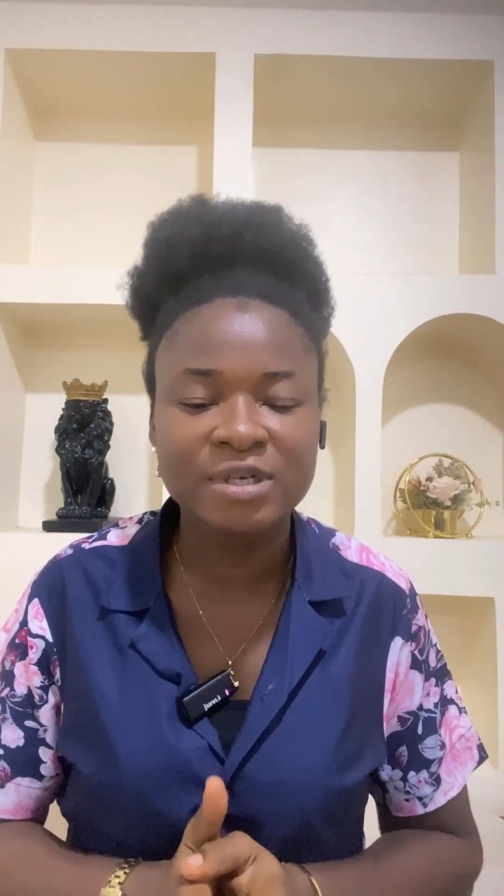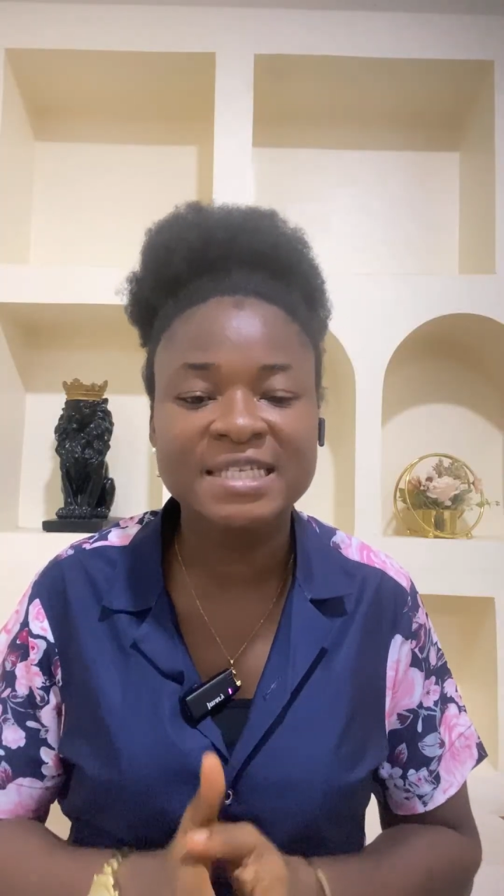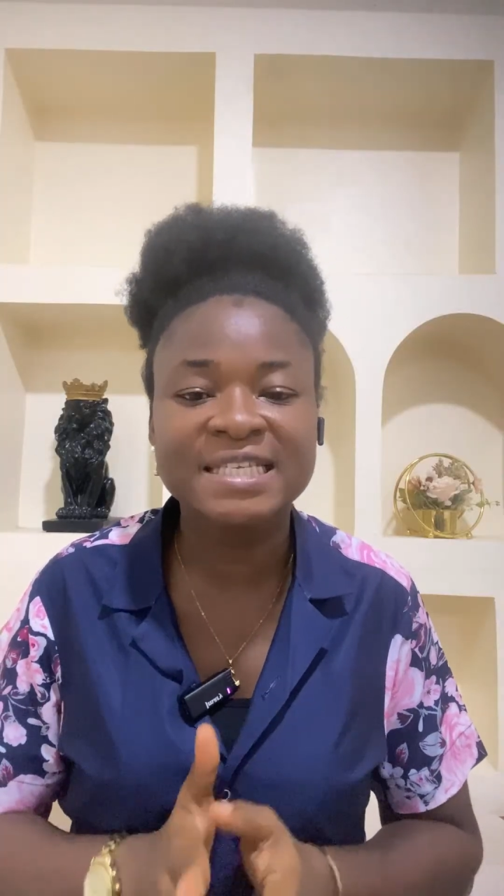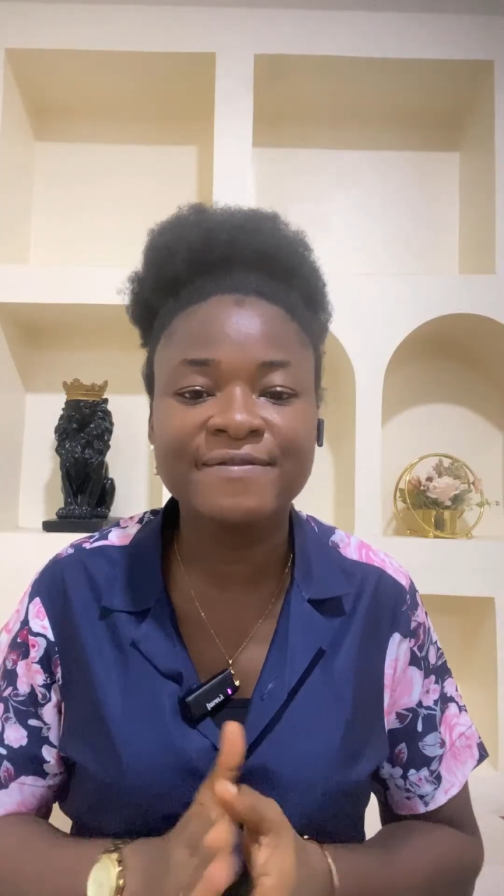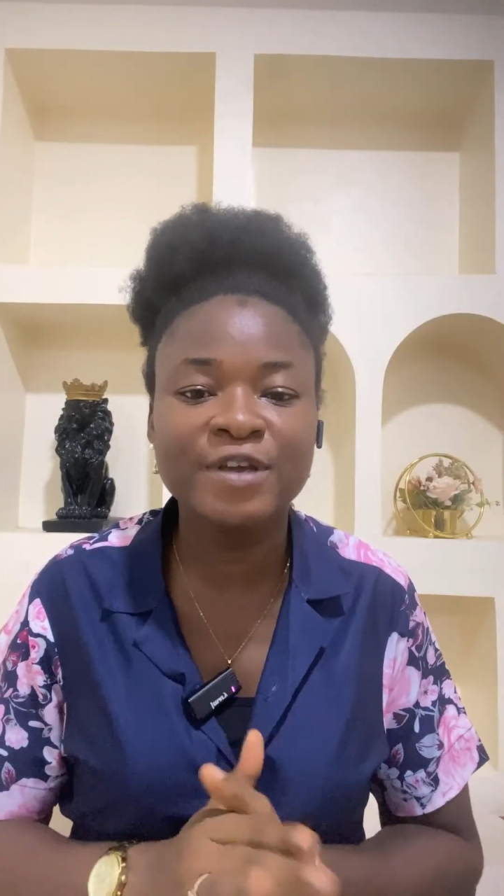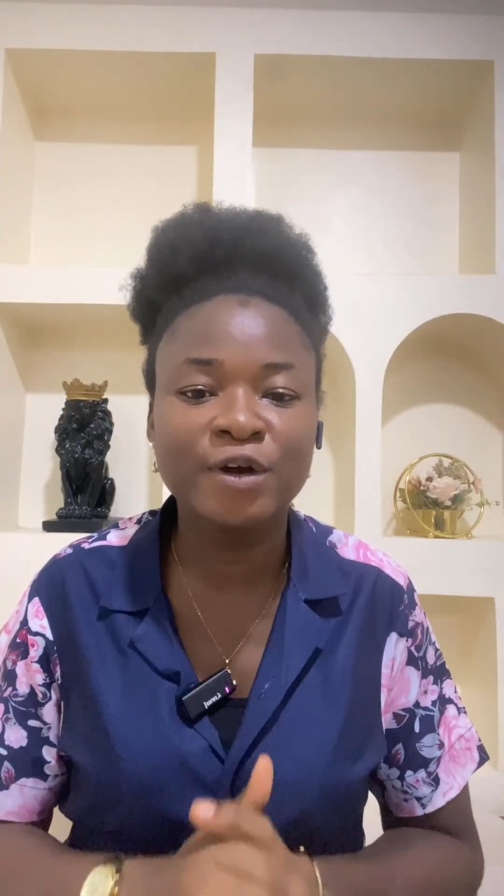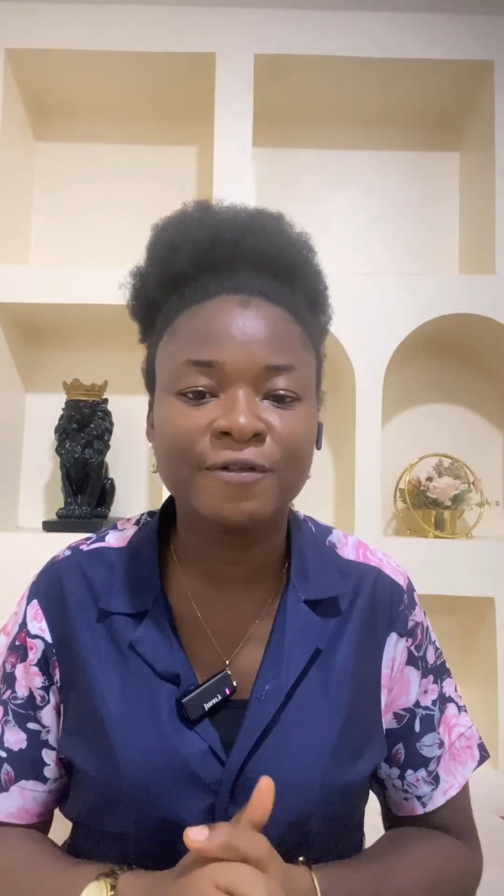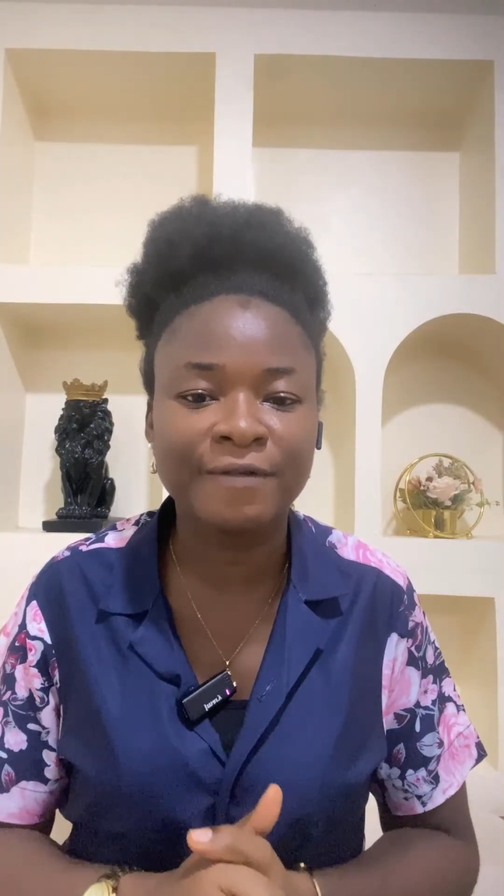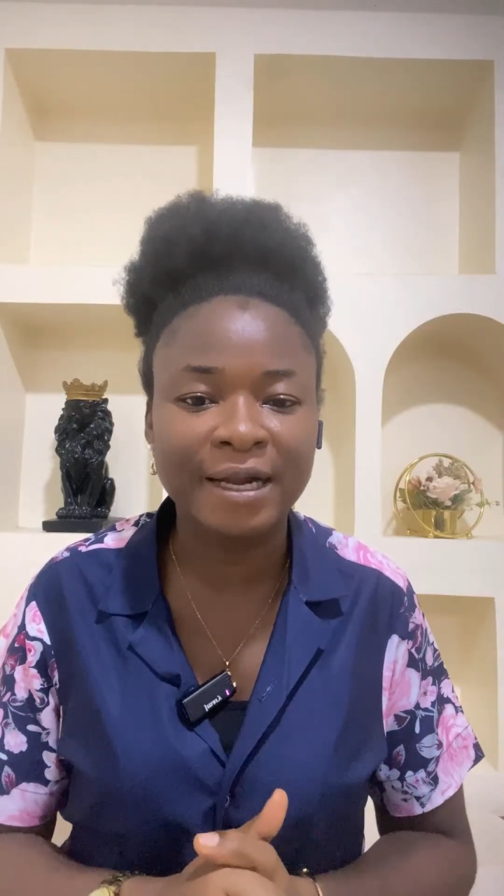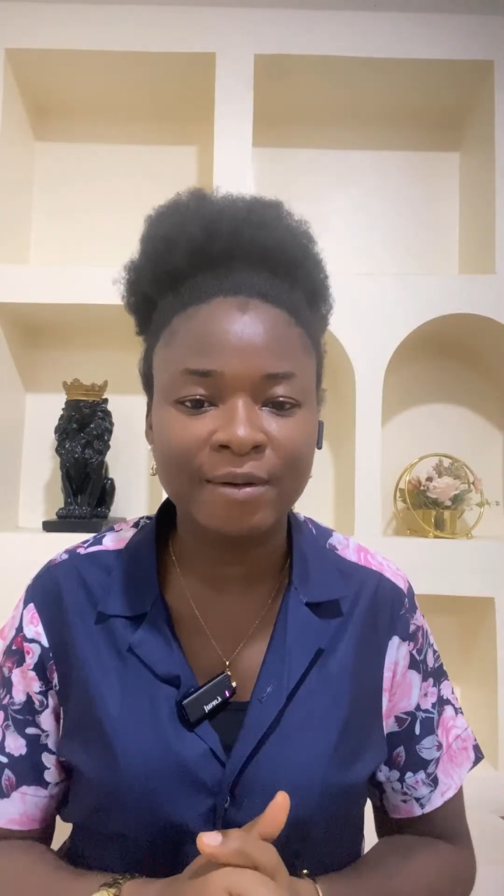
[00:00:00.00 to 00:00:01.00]
Sieving your
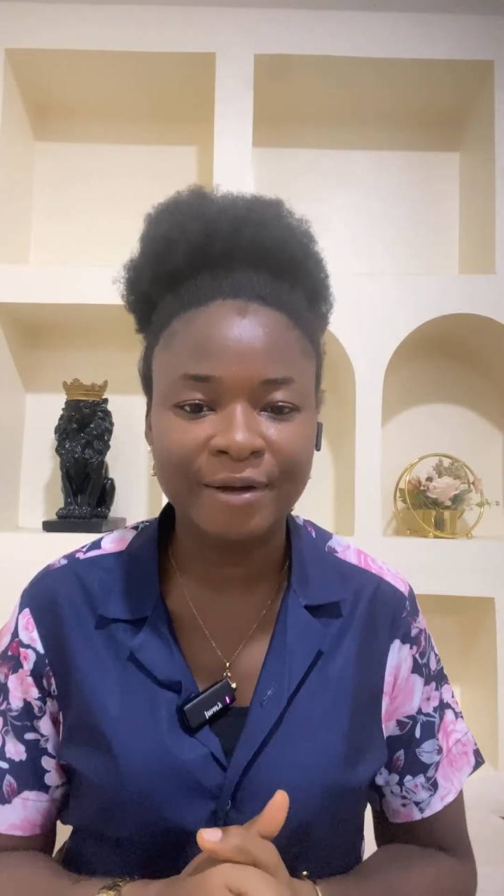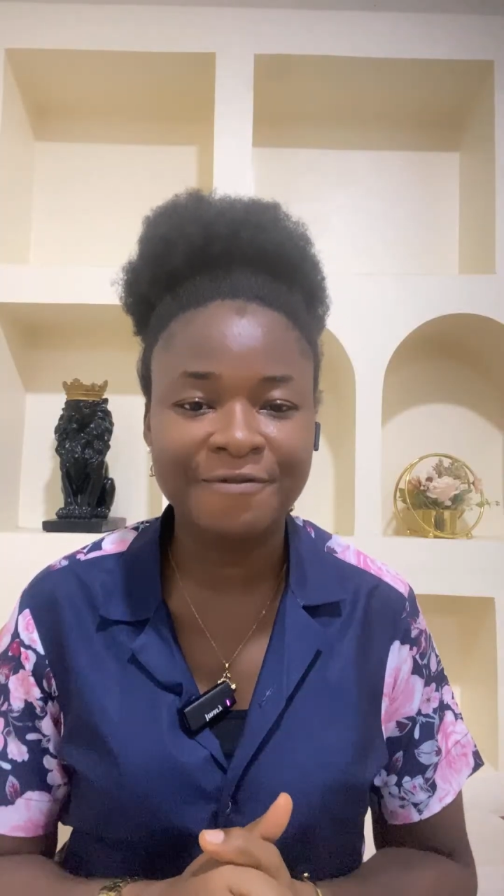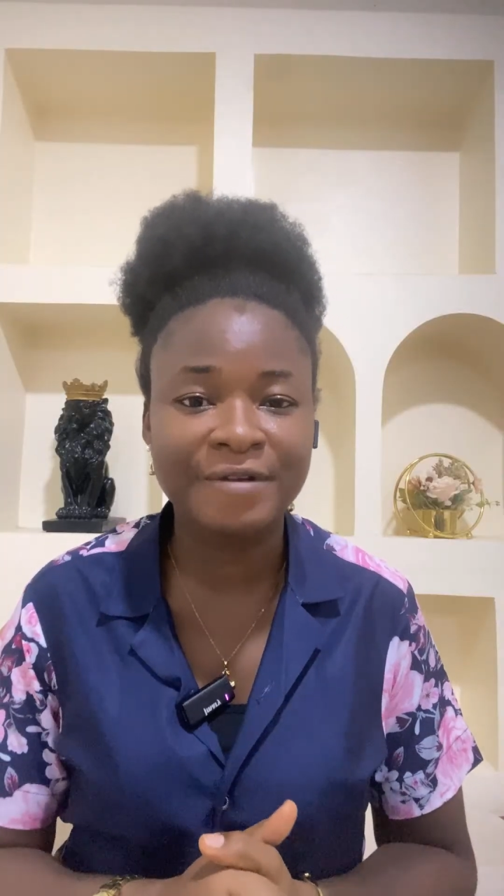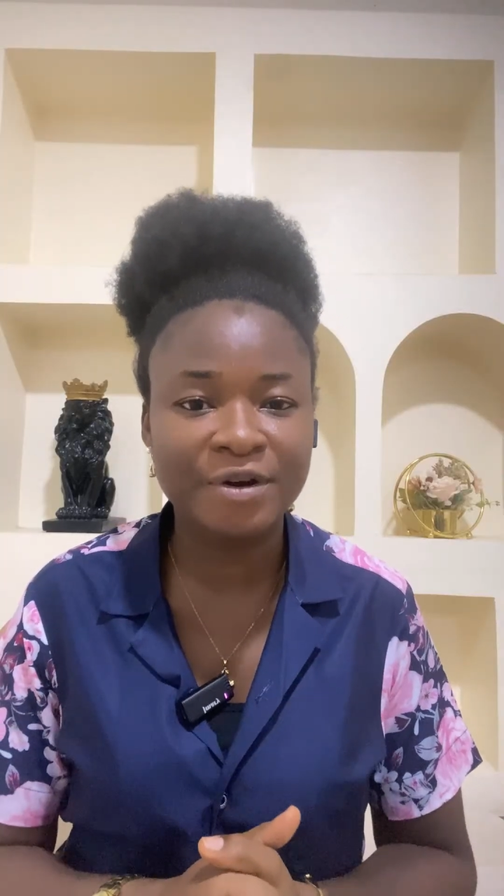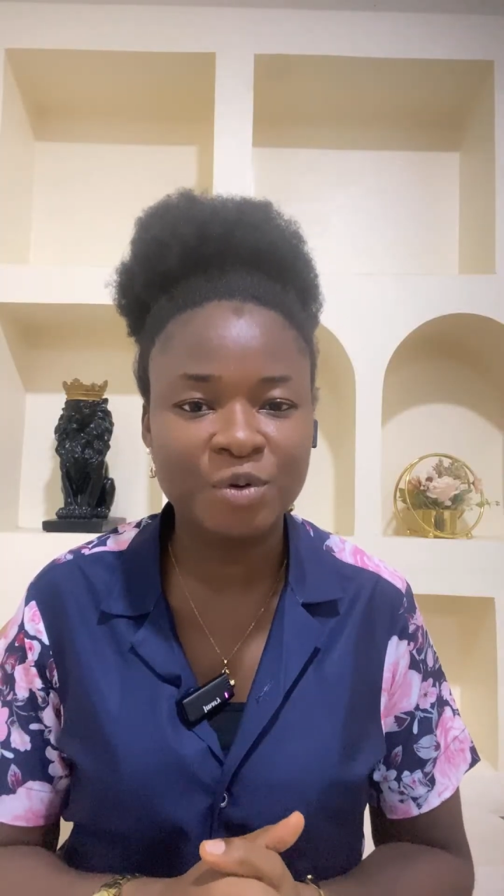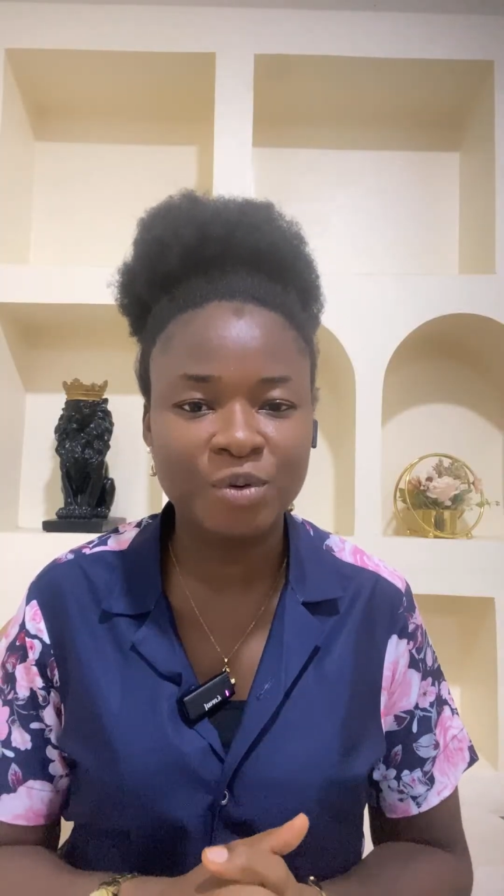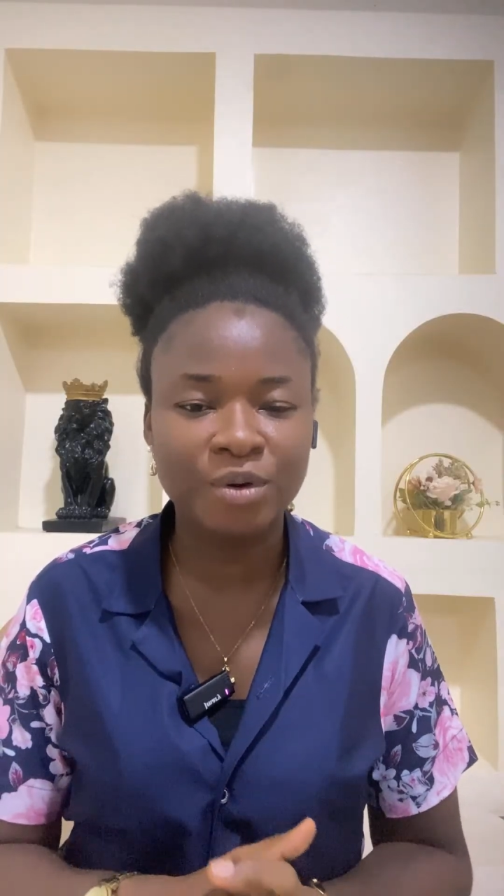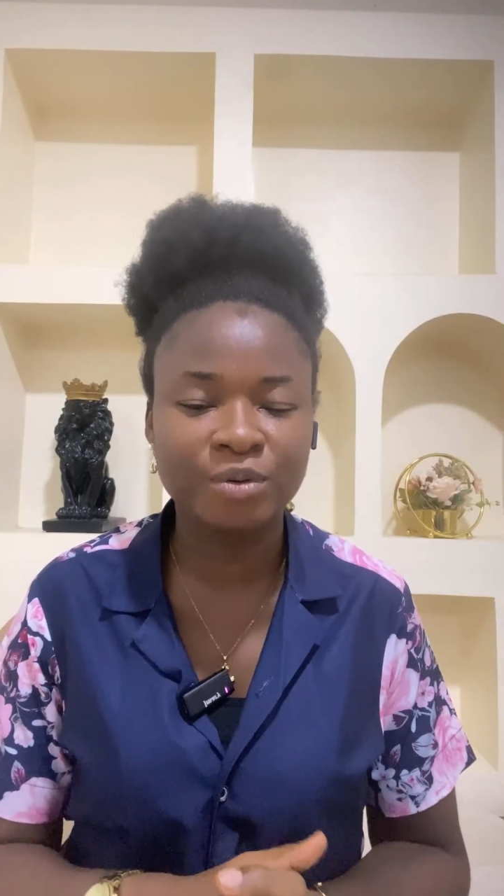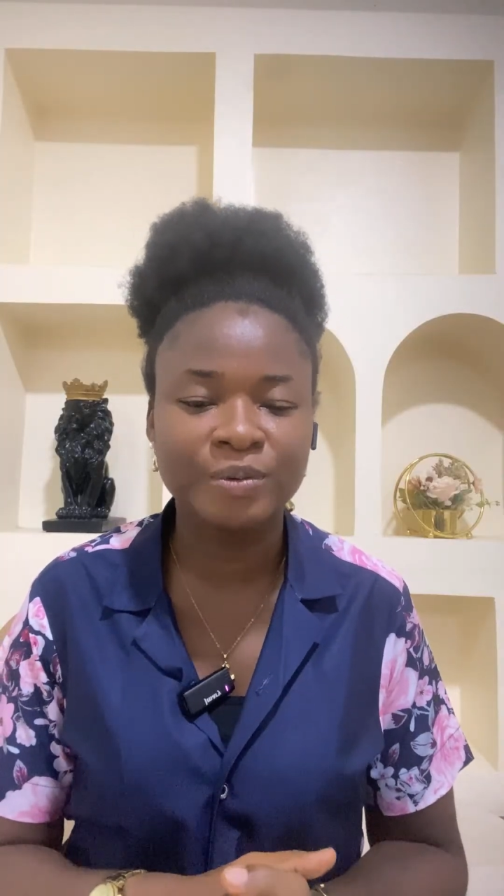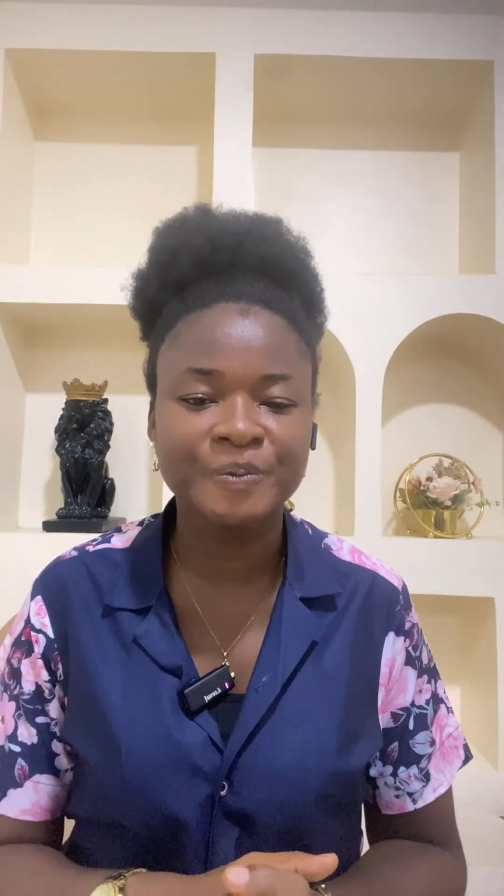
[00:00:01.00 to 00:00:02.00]
flour very well.